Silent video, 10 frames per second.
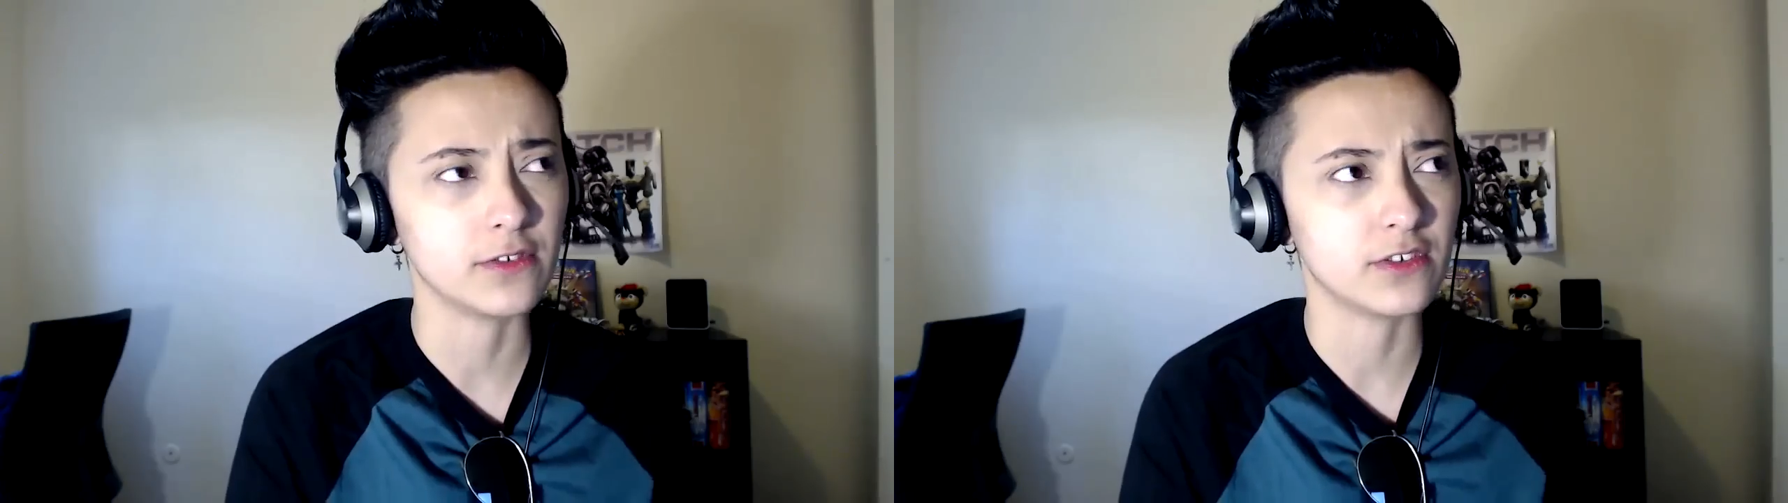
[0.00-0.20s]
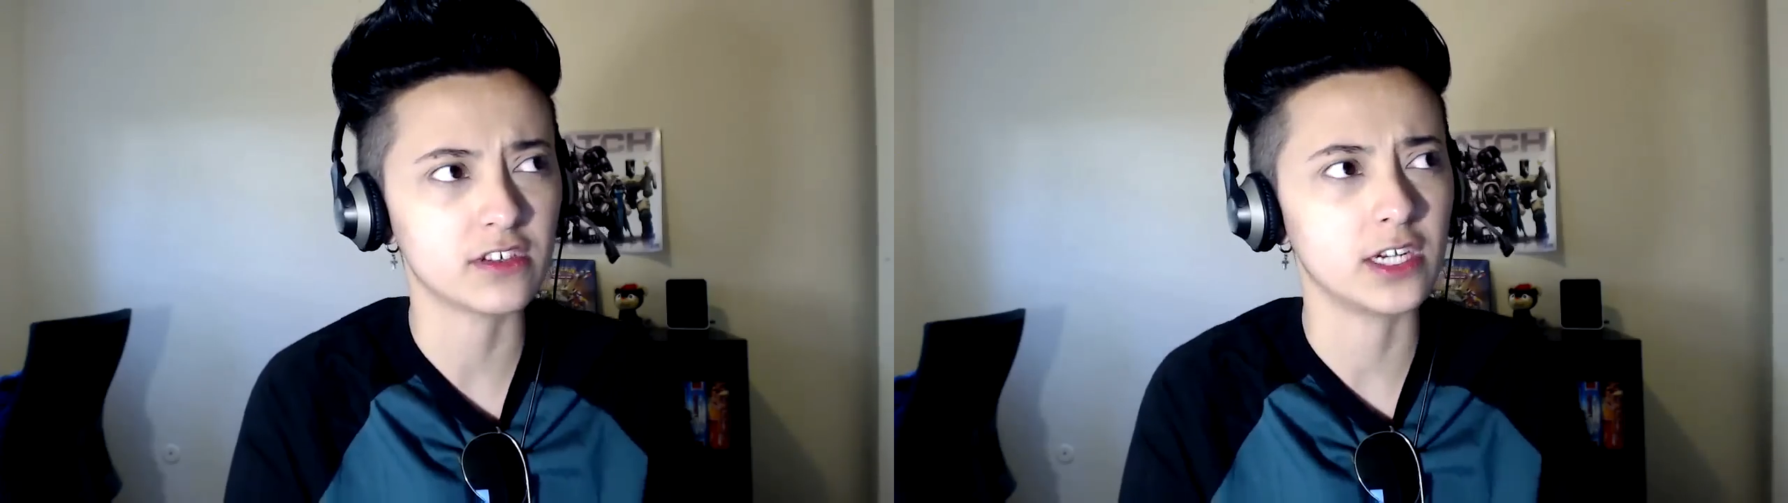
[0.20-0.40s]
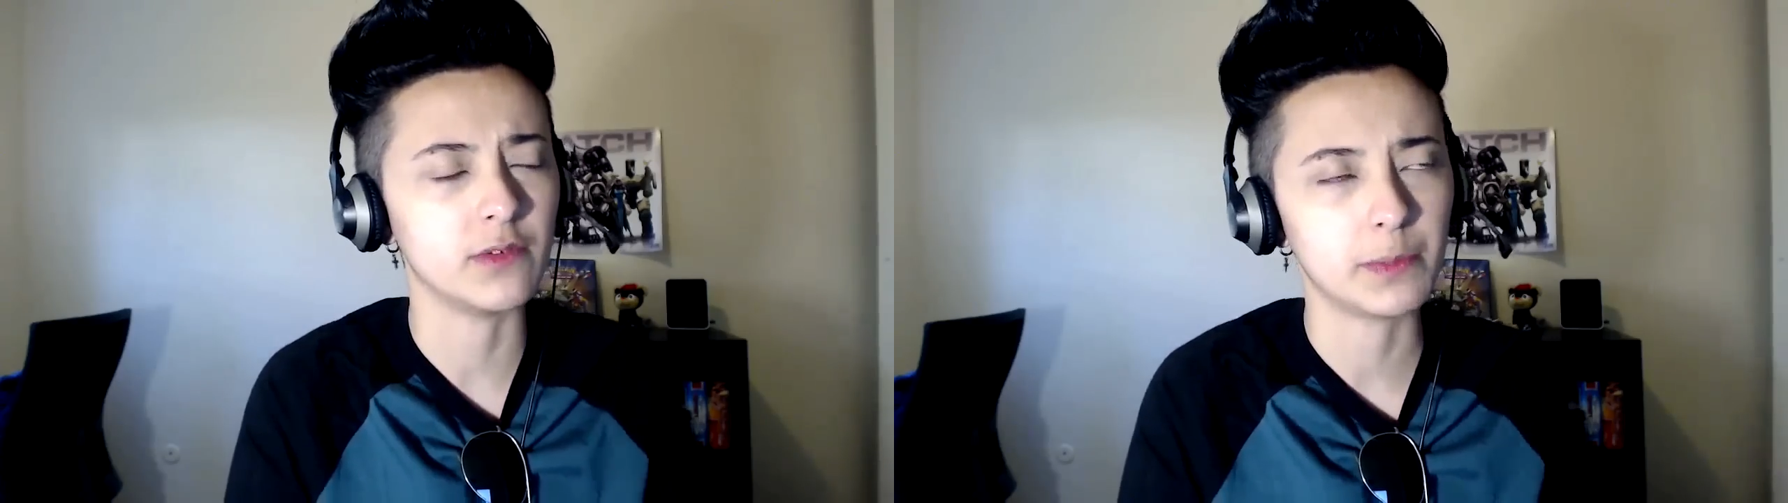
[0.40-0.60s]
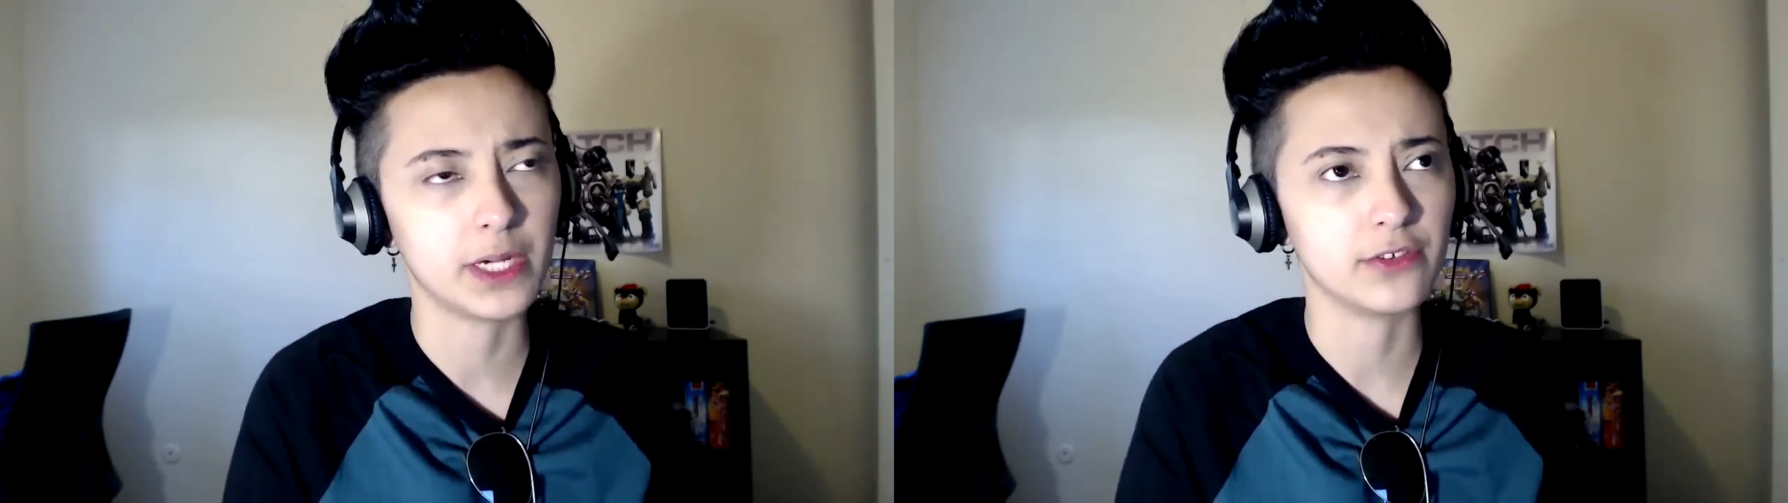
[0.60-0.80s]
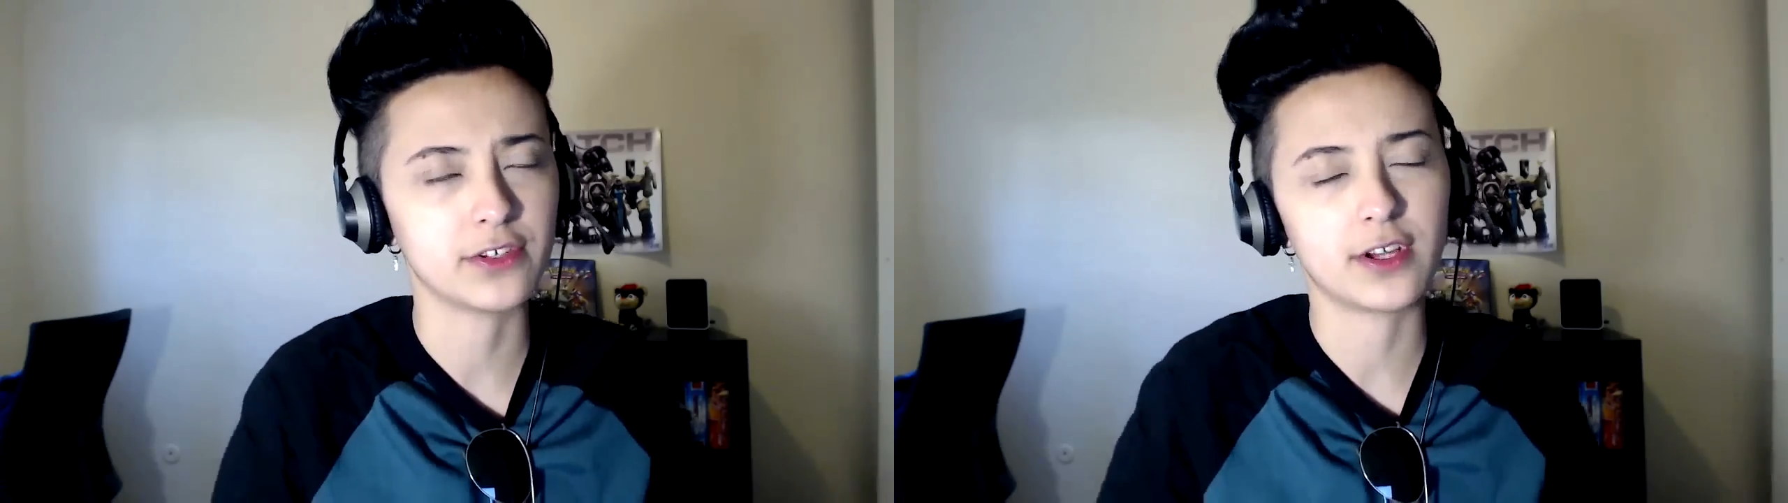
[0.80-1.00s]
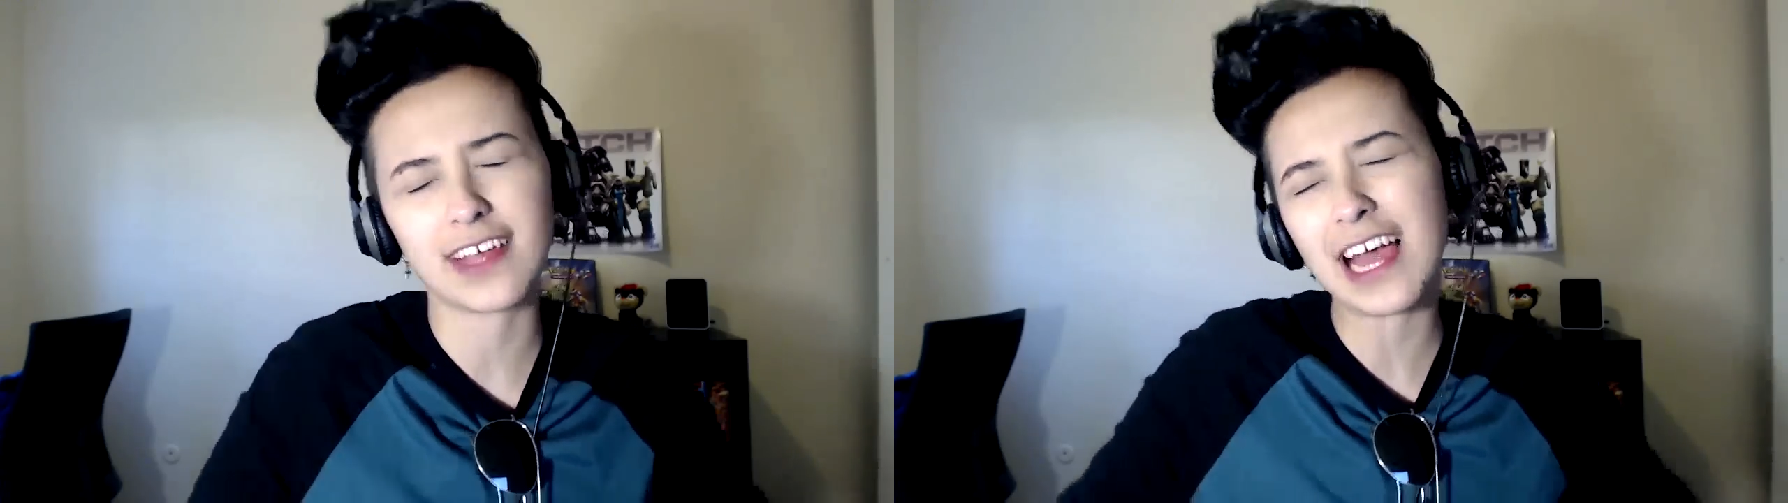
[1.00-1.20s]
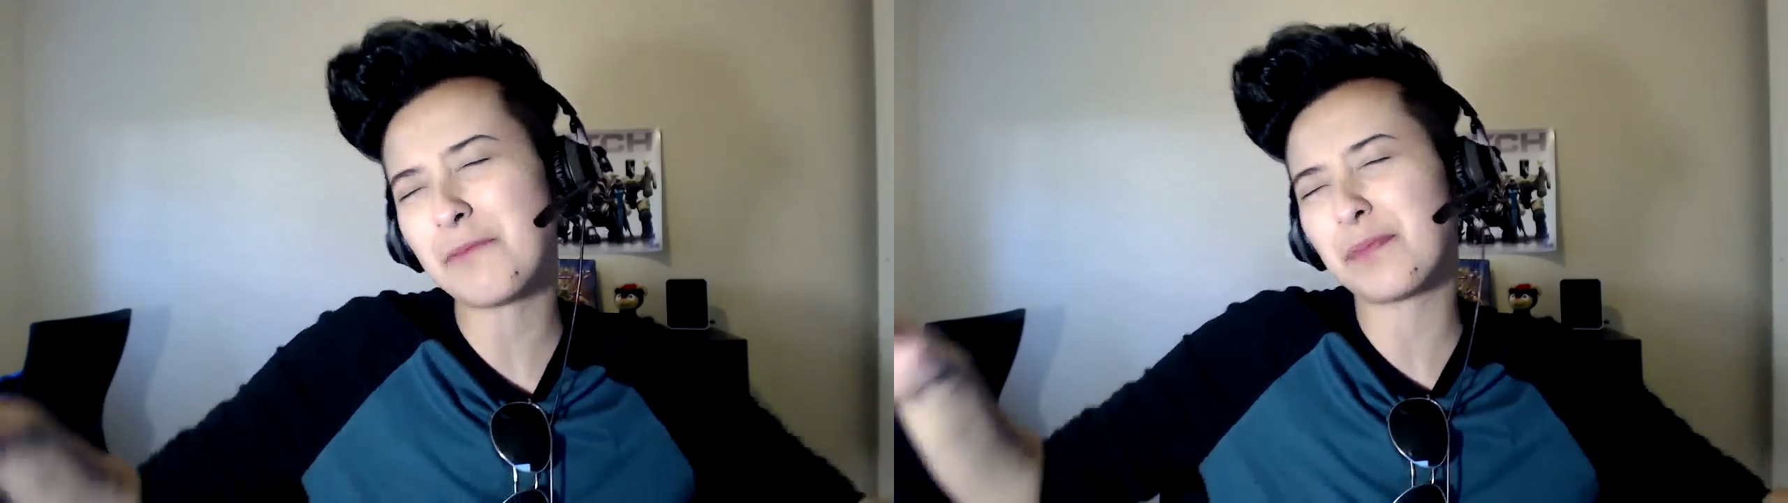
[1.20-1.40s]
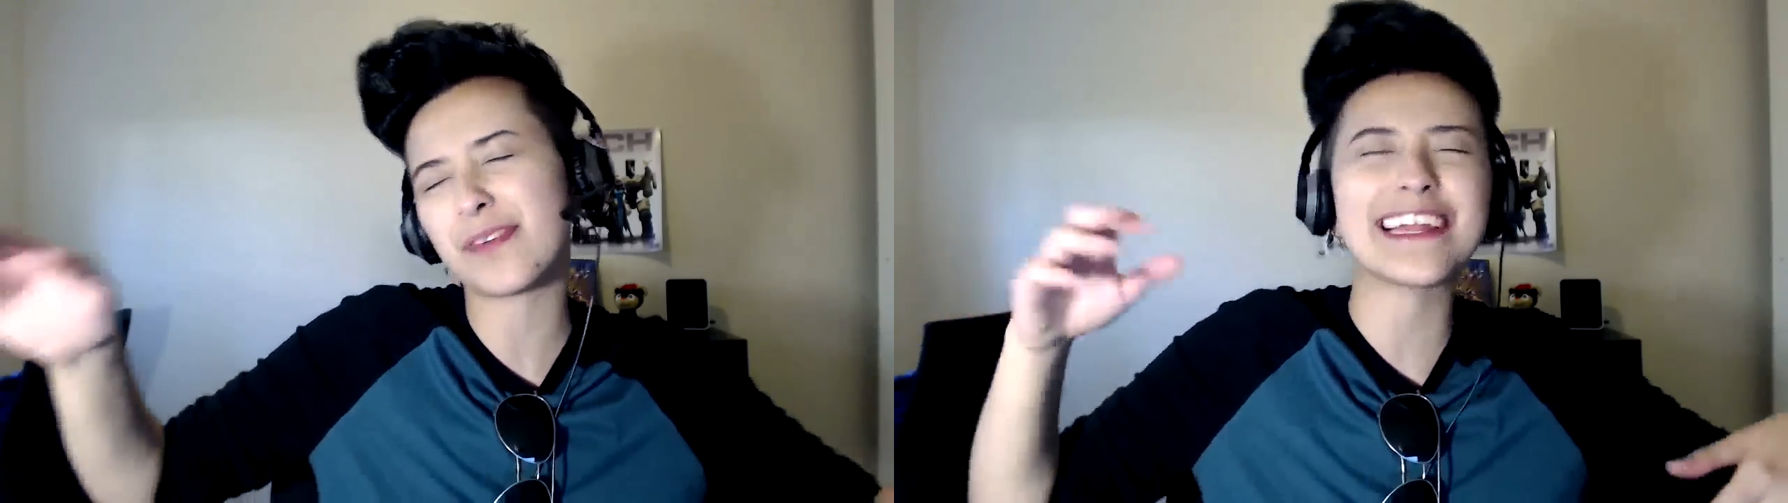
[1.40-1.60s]
It just kind of appears and goes,
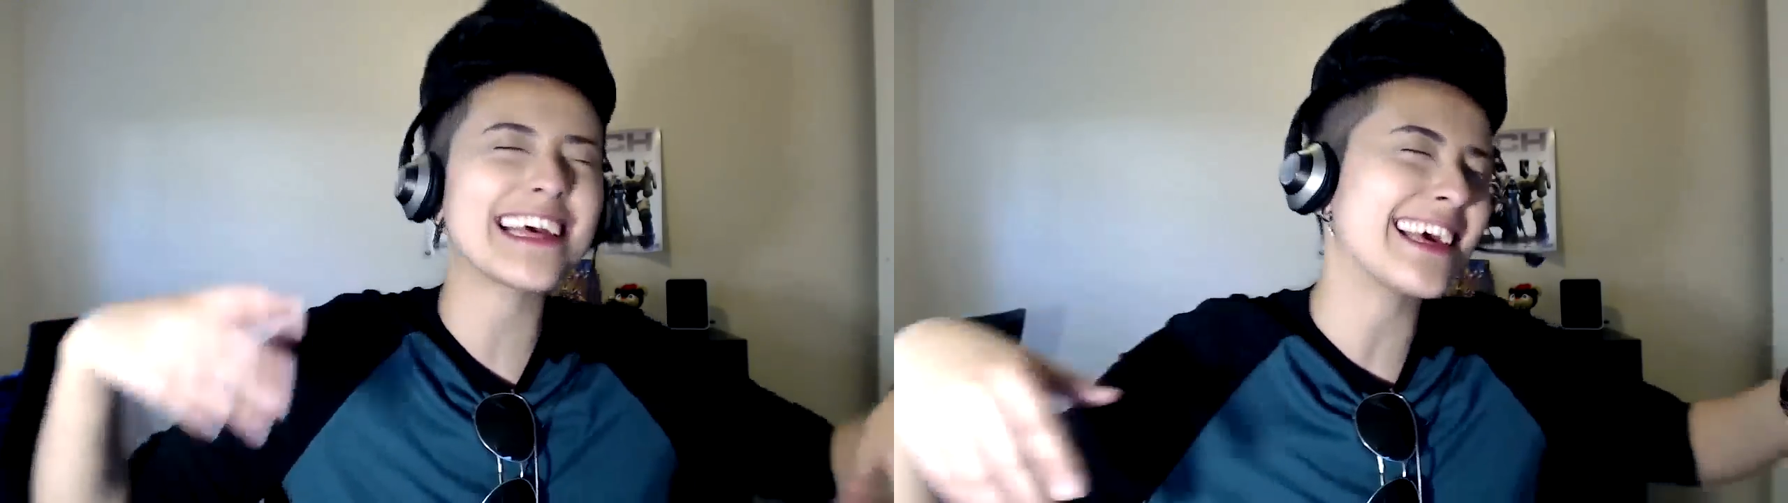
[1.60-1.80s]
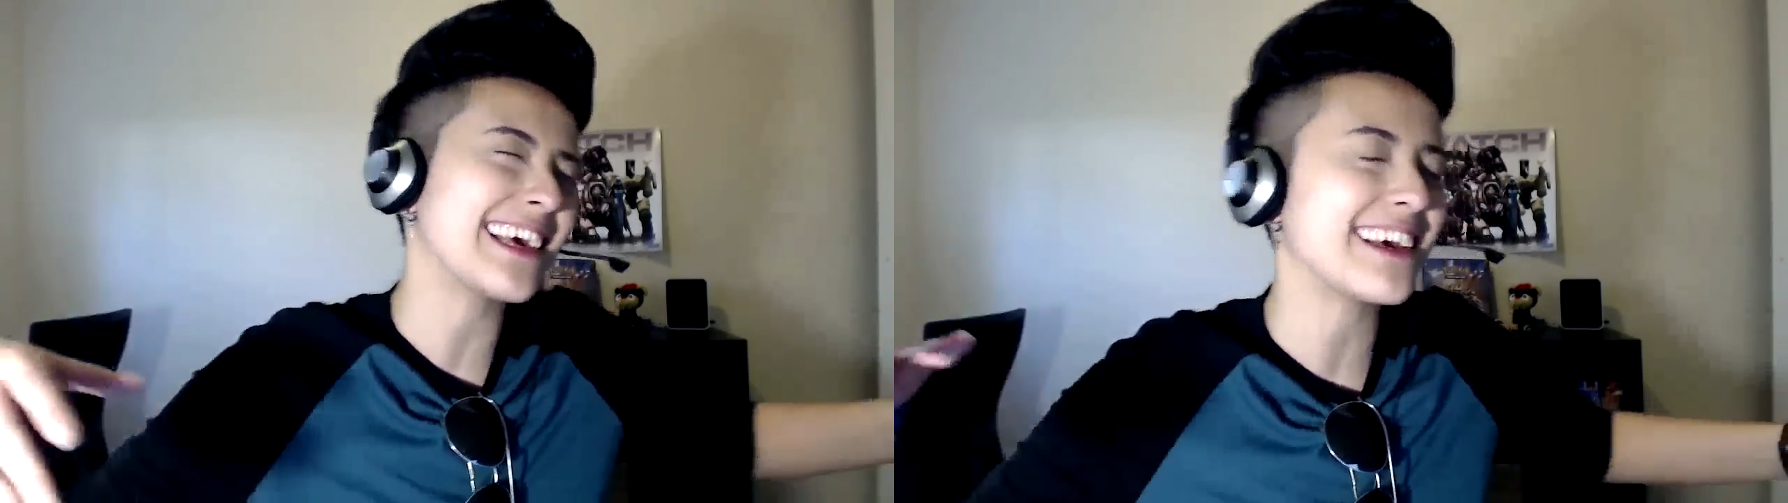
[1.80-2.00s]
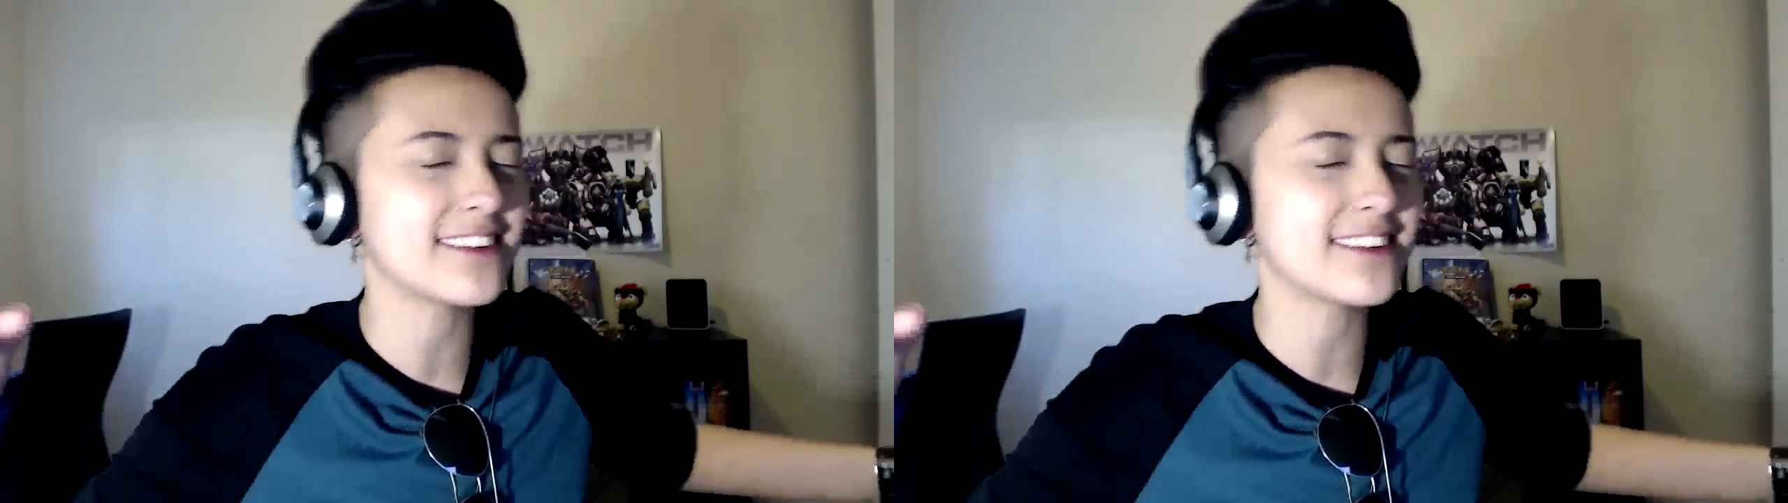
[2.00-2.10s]
I'm pretty!